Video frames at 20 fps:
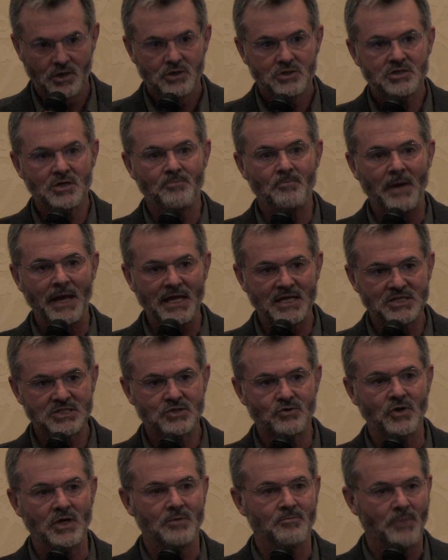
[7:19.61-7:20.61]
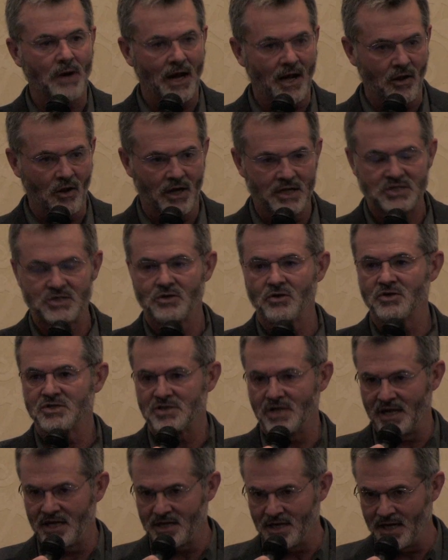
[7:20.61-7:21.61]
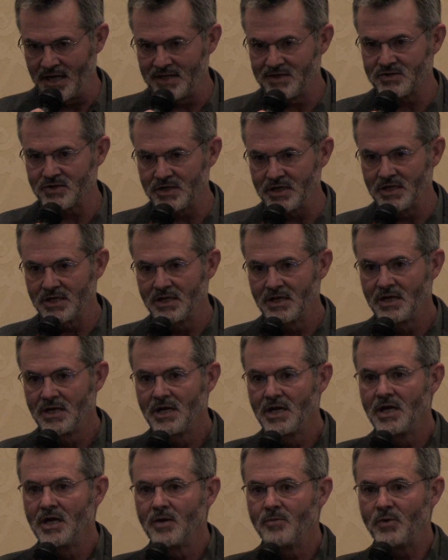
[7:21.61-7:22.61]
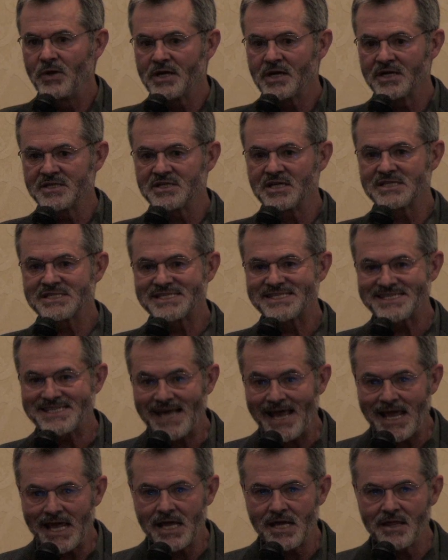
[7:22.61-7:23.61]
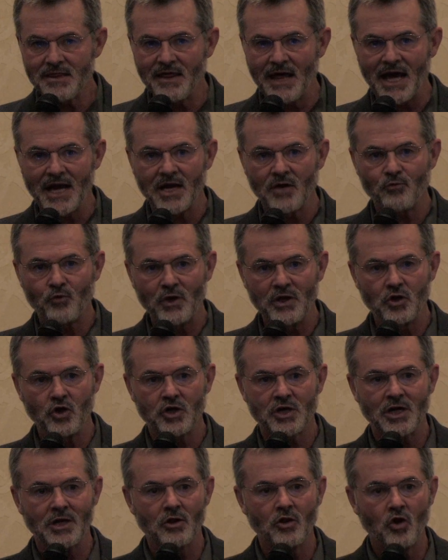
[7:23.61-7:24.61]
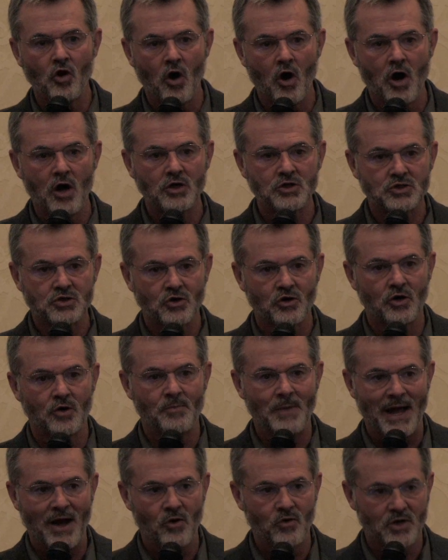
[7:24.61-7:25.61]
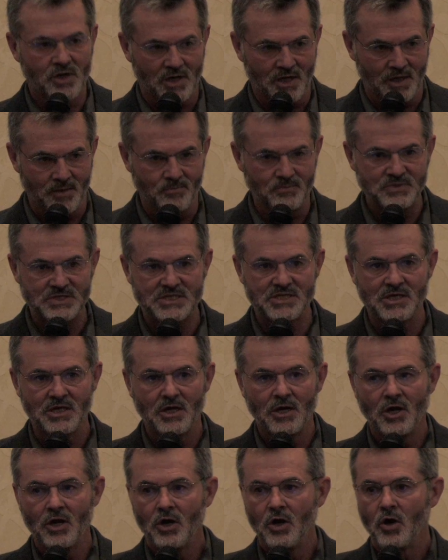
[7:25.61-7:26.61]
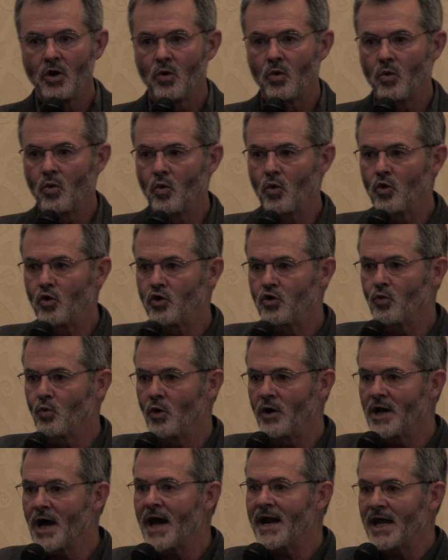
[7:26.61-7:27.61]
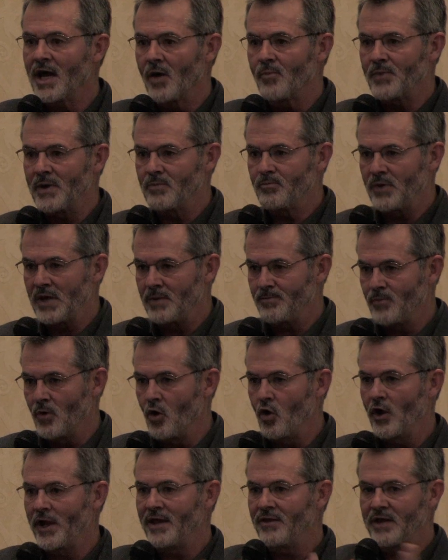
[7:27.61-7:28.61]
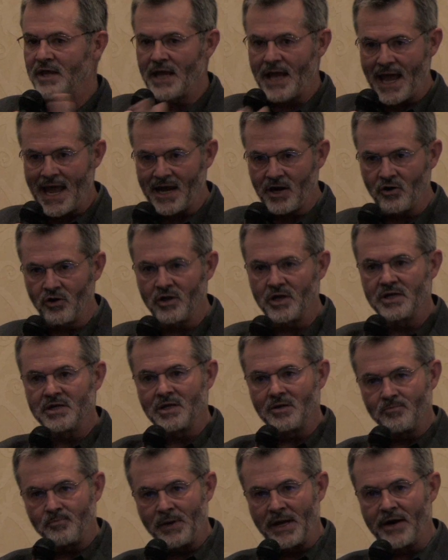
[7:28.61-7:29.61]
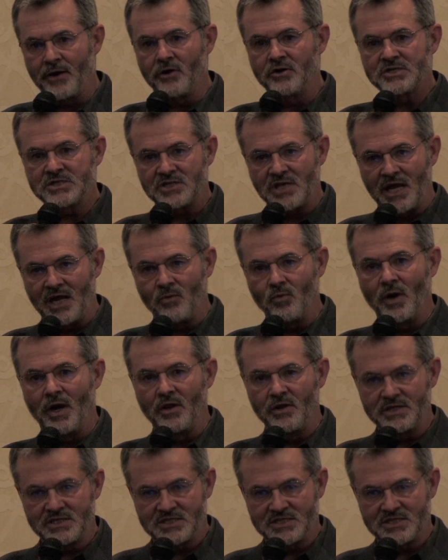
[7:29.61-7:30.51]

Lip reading: to mainstream biological psychiatry. Because it's saying that if we look at long-term outcomes, we're not helping people in the aggregate get better, stay well, et